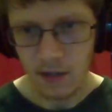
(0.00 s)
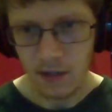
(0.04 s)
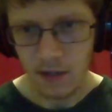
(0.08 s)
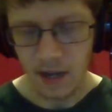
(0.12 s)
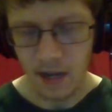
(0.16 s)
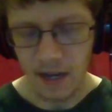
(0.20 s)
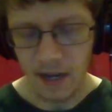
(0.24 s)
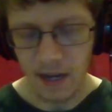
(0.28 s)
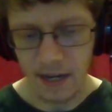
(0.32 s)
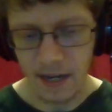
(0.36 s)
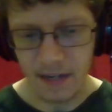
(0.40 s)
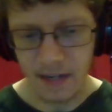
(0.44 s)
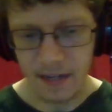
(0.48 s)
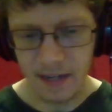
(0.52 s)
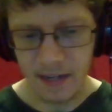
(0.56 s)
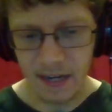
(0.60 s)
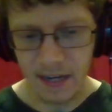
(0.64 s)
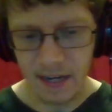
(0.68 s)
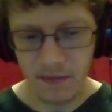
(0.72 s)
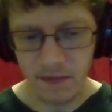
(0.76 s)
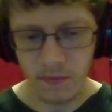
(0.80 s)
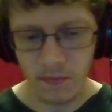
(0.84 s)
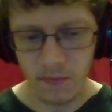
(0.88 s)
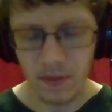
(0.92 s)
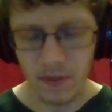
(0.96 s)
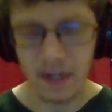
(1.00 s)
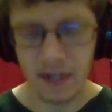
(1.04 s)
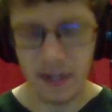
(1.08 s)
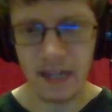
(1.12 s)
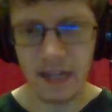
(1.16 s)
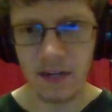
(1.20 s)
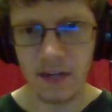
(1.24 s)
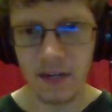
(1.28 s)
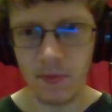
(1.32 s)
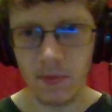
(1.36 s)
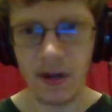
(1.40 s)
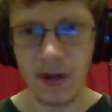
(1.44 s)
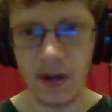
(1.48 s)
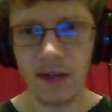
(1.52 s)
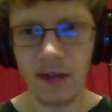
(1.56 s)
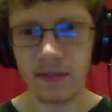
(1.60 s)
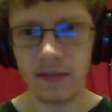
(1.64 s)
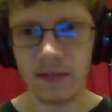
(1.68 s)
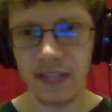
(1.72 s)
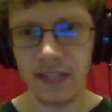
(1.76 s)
I can't even begin to pronounce